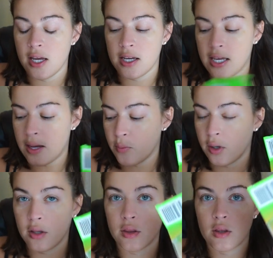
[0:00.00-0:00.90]
it came
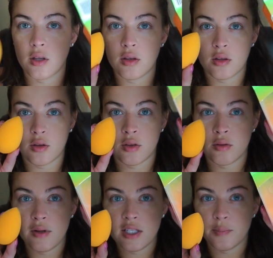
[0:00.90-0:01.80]
with the
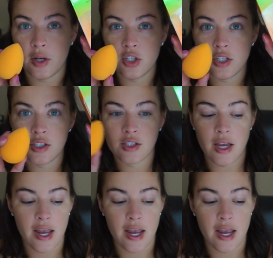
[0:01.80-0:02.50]
3 sponges,